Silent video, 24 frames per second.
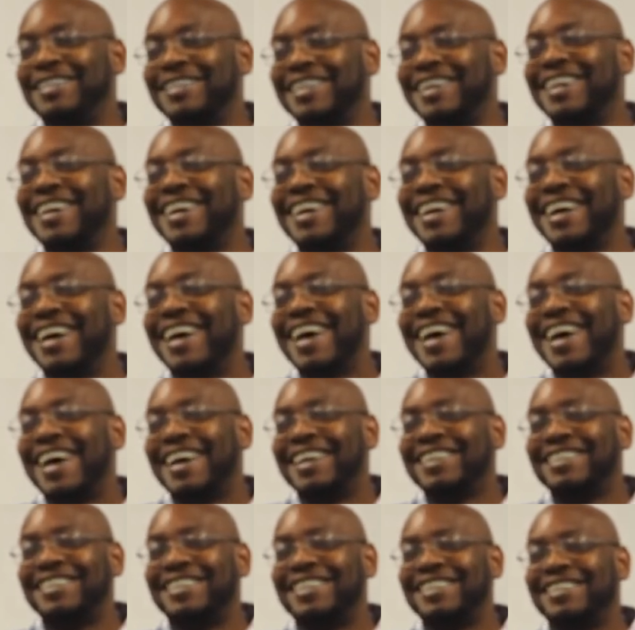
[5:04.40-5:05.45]

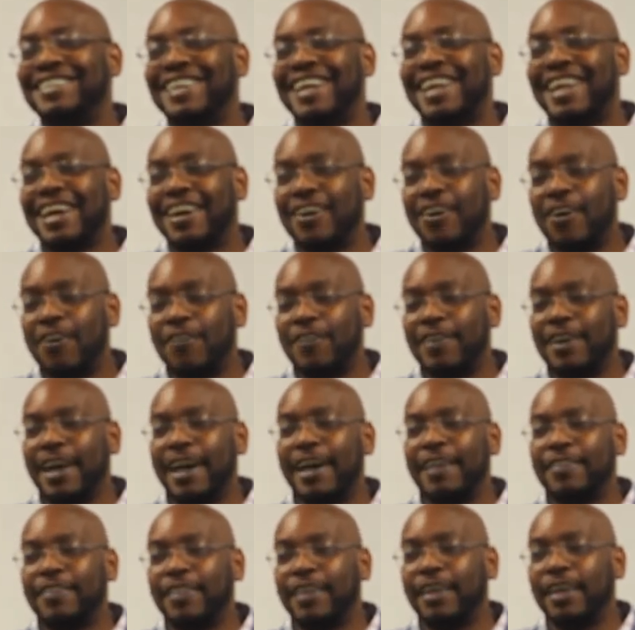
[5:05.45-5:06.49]
It's not like an
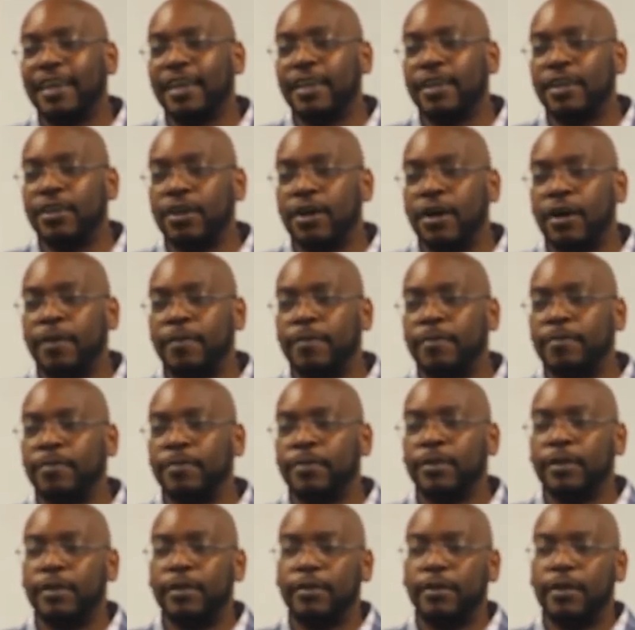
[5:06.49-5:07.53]
overnight thing.
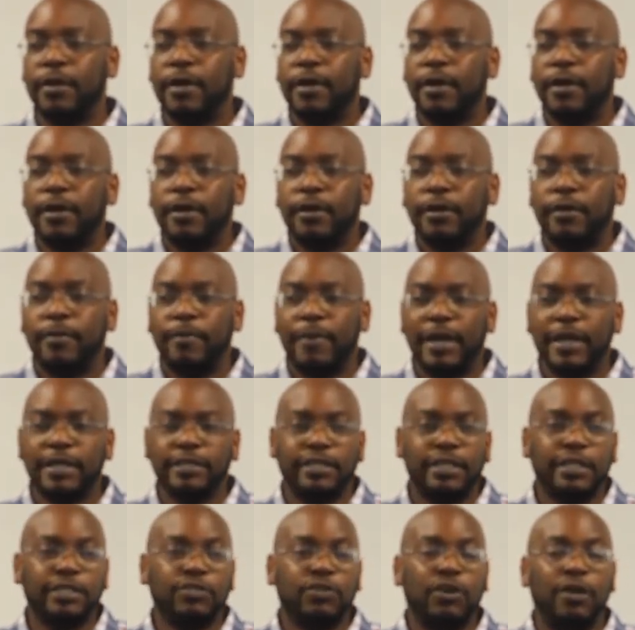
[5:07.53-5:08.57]
the biggest
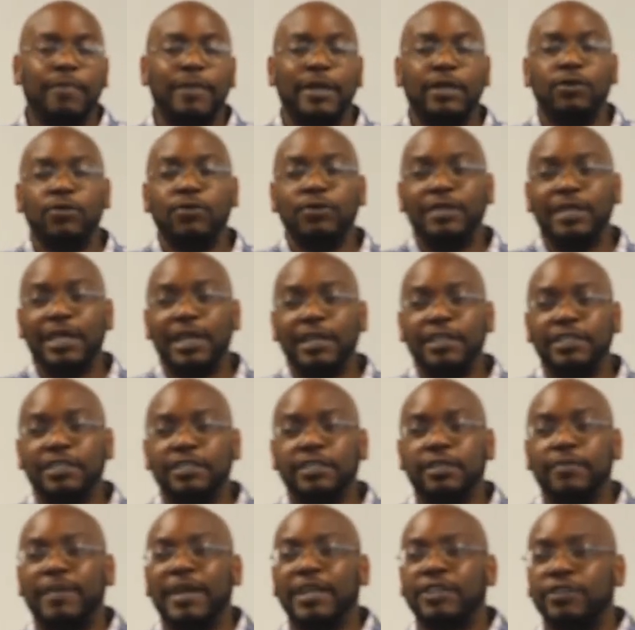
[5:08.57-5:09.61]
thing is going to be due diligence
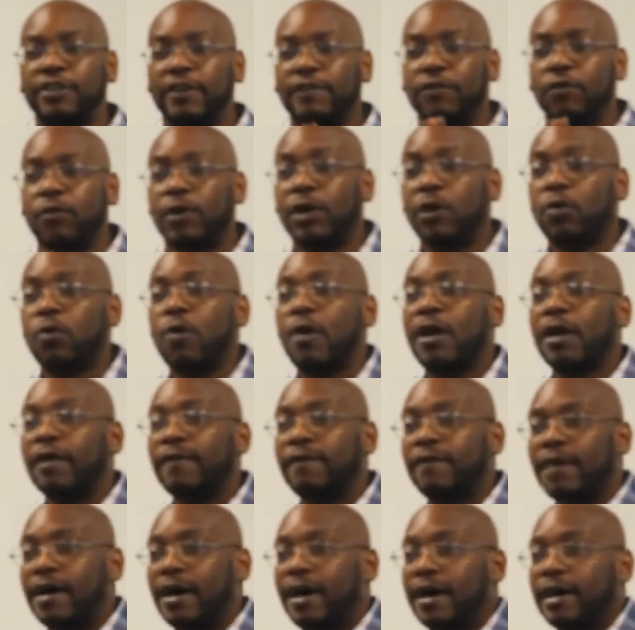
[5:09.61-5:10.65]
to make sure everyone
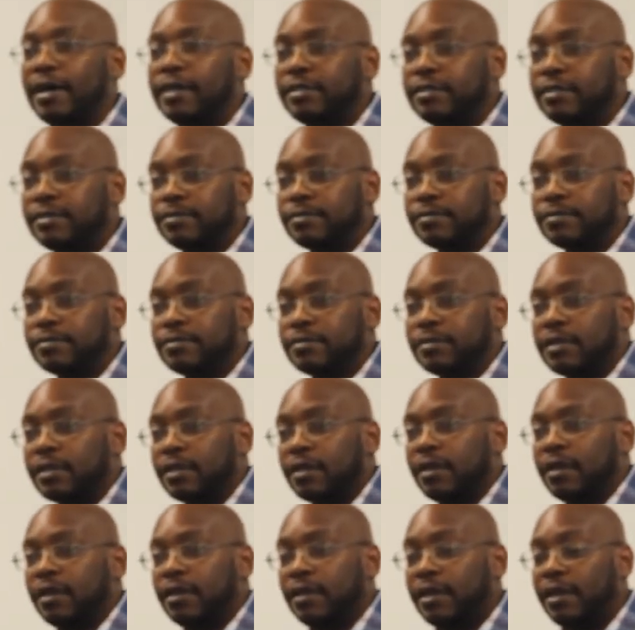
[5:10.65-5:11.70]
qualifies.
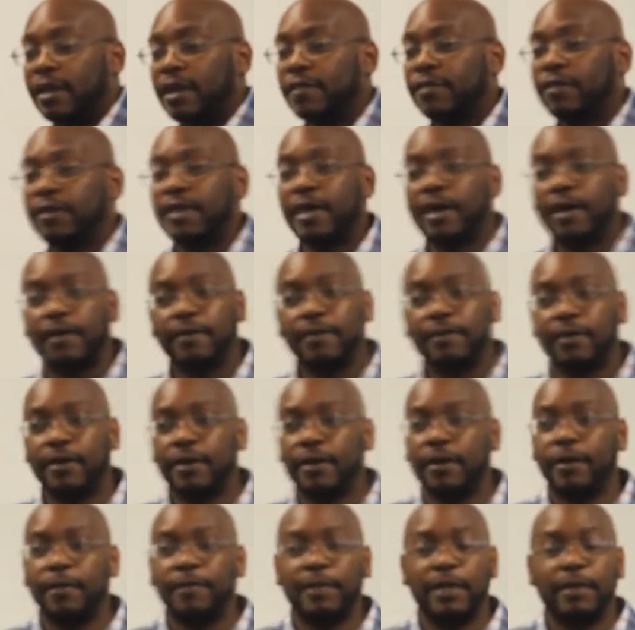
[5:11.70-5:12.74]
Then after that,
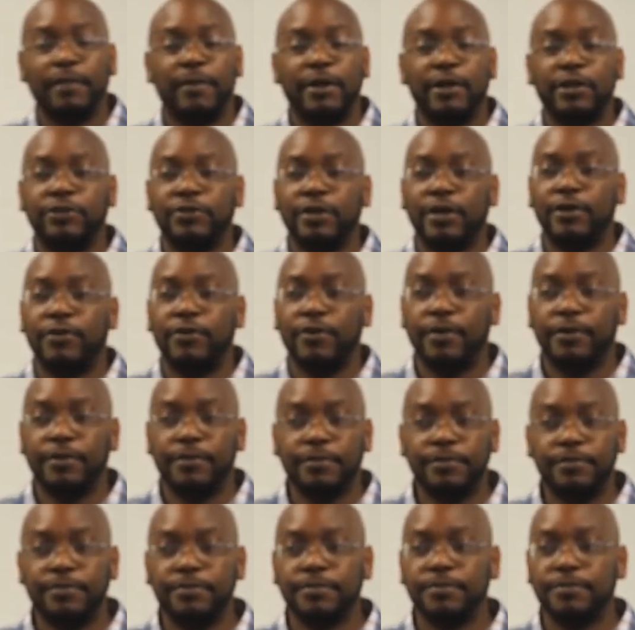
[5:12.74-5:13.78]
the administrator
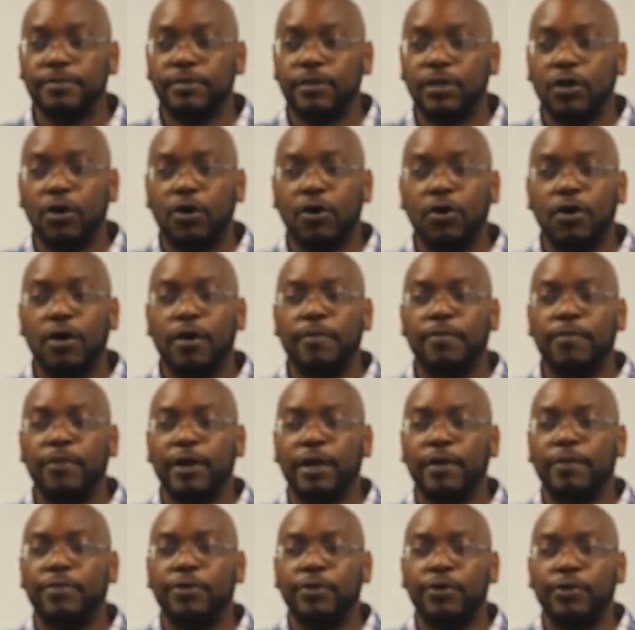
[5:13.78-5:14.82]
will bring
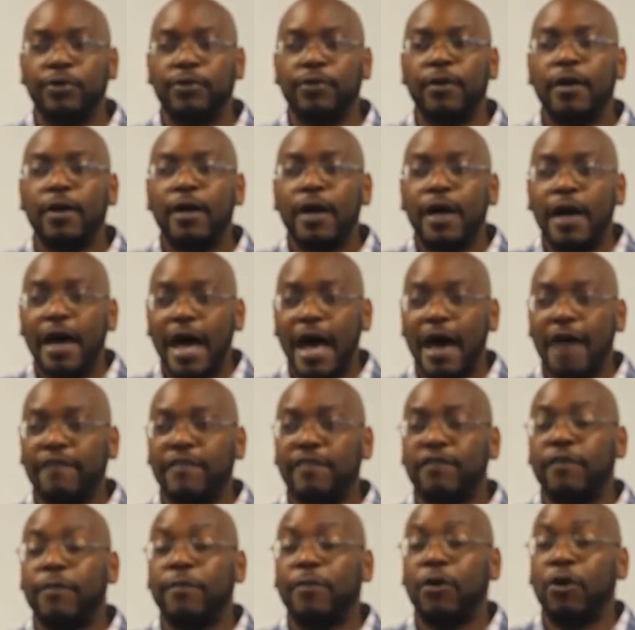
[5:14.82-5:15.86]
them through.
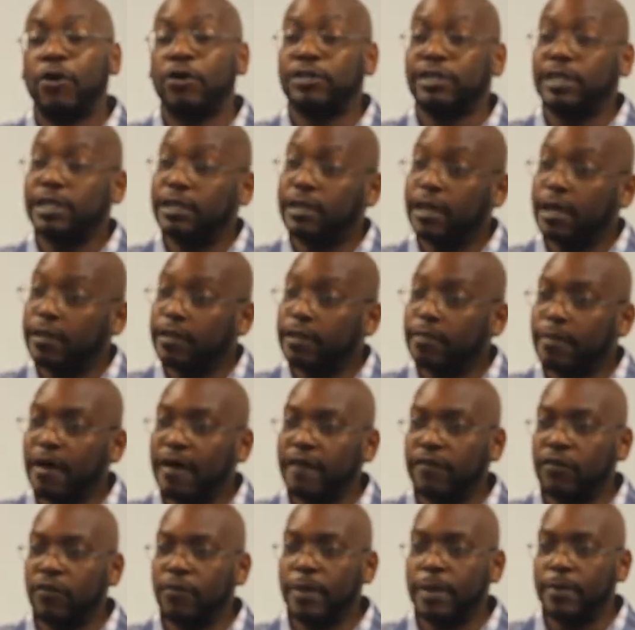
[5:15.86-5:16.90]
I've never personally done them. I
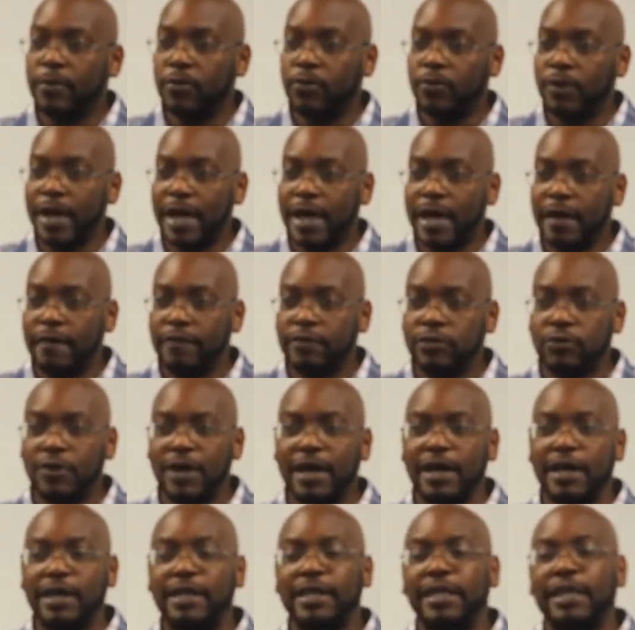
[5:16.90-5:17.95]
know people who have, so I
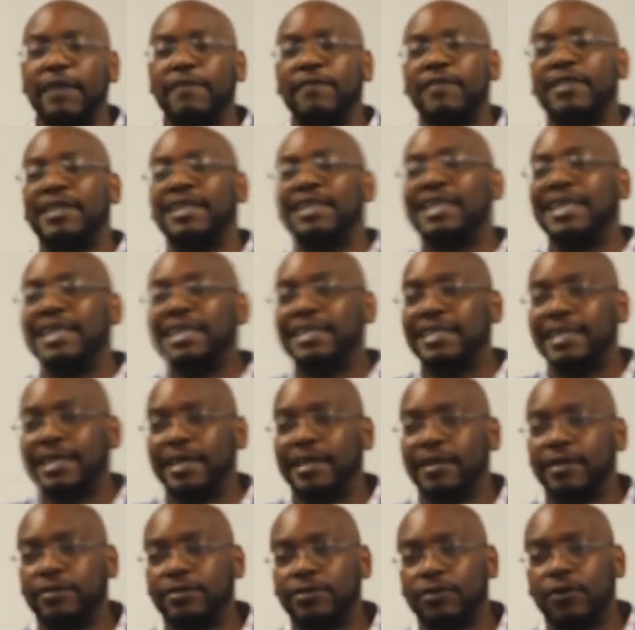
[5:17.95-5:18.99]
couldn't give you the
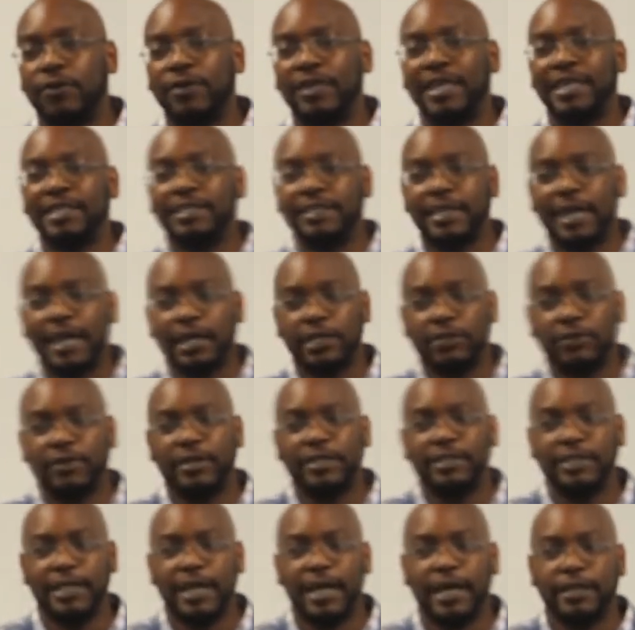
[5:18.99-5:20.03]
details on the exact
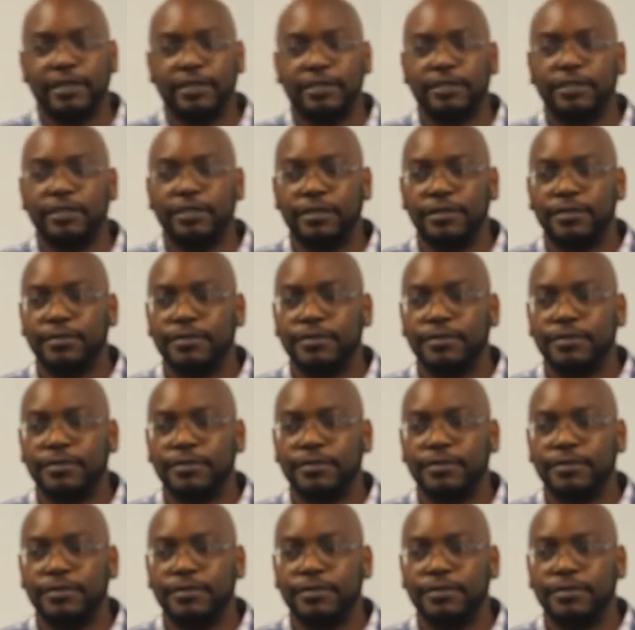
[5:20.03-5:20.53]
transactions.